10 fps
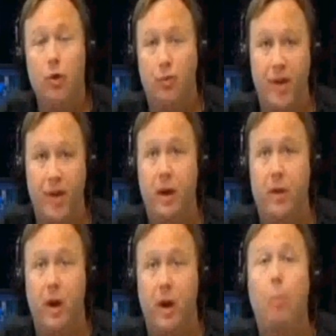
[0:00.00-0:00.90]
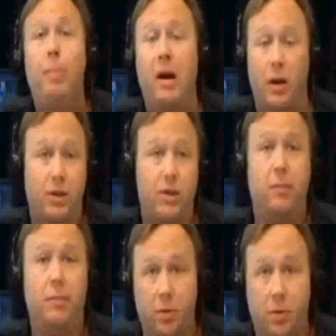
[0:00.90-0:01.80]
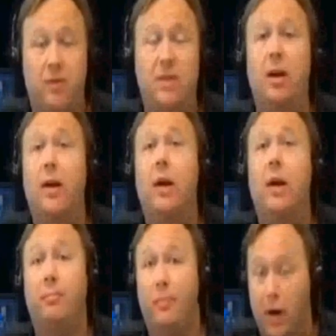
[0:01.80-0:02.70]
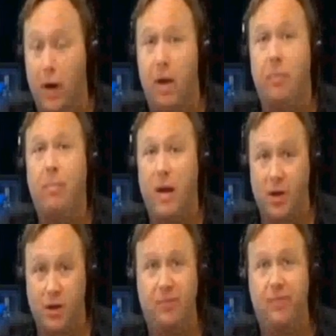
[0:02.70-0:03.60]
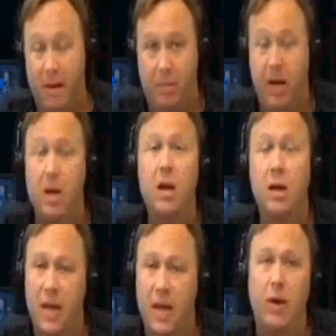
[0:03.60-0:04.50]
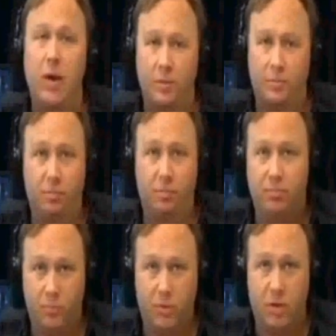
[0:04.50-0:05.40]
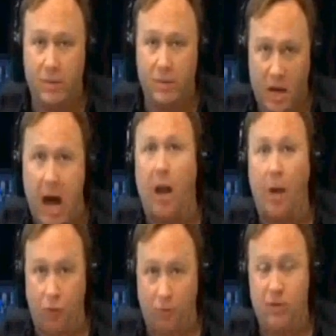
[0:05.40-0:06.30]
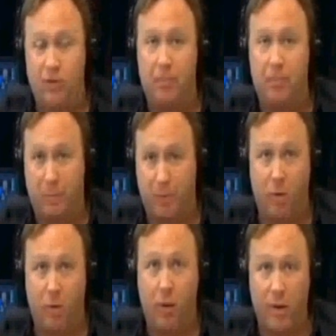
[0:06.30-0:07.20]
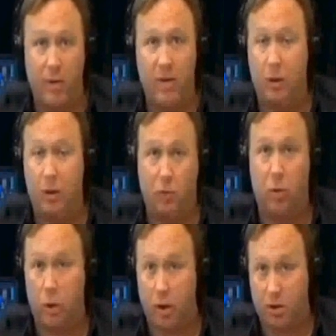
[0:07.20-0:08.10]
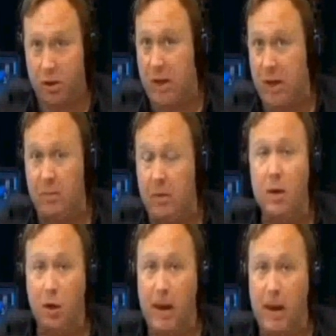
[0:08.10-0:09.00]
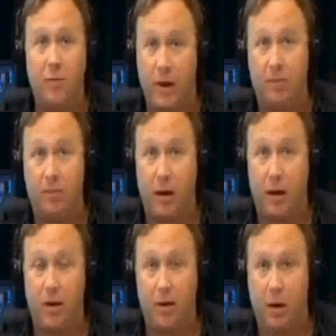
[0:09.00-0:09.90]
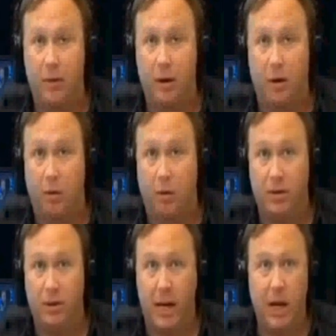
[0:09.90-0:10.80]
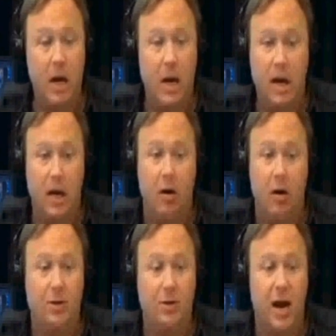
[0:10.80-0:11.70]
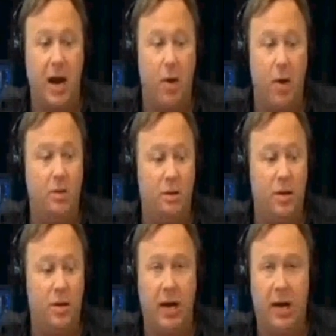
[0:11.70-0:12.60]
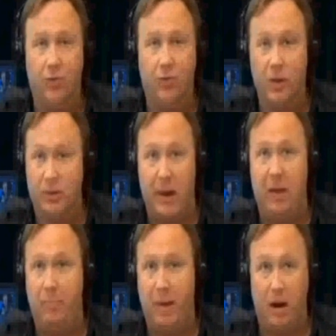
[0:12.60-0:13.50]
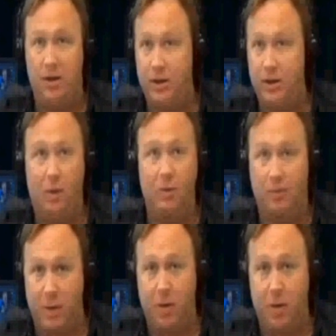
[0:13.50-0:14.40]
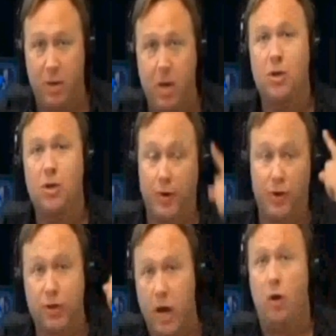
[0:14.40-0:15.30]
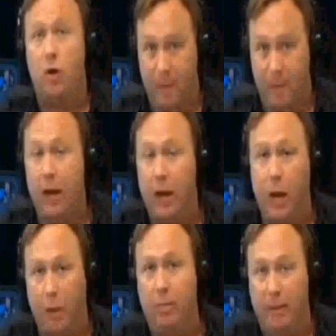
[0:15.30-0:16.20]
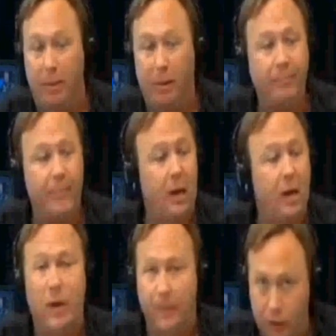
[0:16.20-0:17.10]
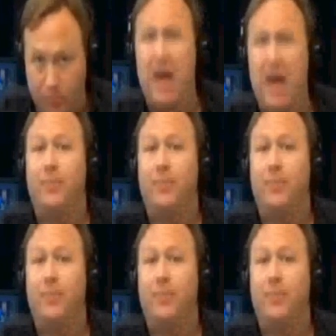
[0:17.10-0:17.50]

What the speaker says: who think that all parents are abusive and they're gonna punish the family. Because I went to college with some people that were going to be social workers, and you'd be out drinking beer, and the girl would say, I just can't wait to take kids from these bad parents because I was abused. So there's those mentally ill people. Then there's